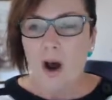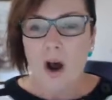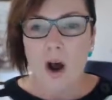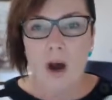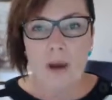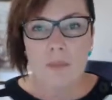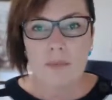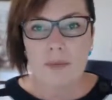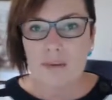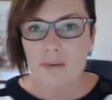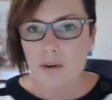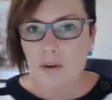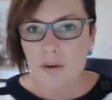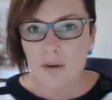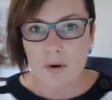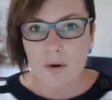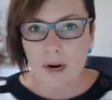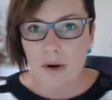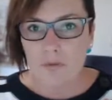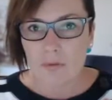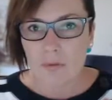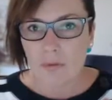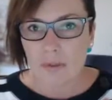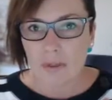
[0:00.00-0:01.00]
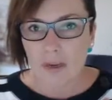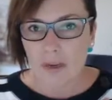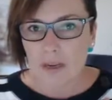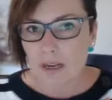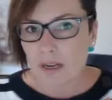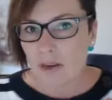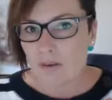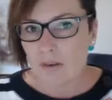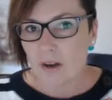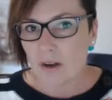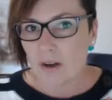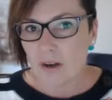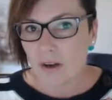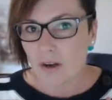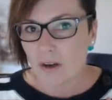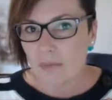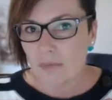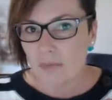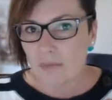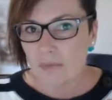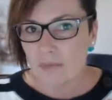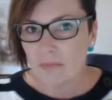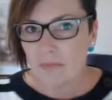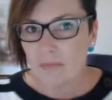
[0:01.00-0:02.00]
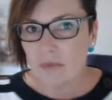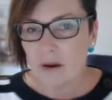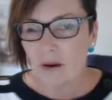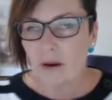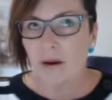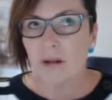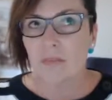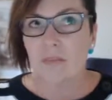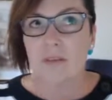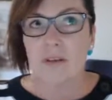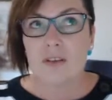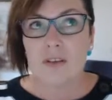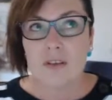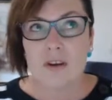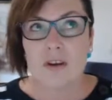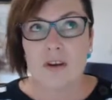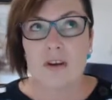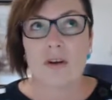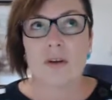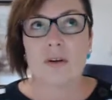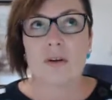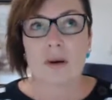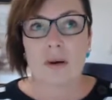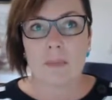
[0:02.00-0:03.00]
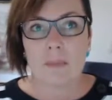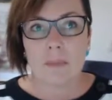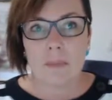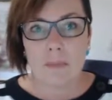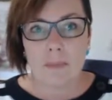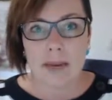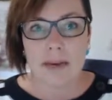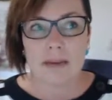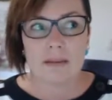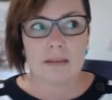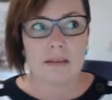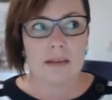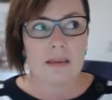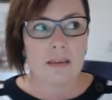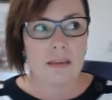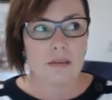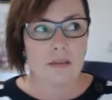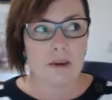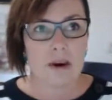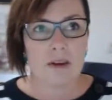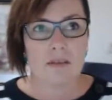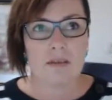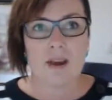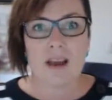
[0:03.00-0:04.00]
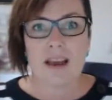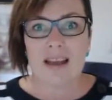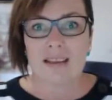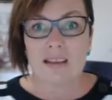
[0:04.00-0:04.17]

I'm so grateful that I have a home. I'm so amazingly grateful,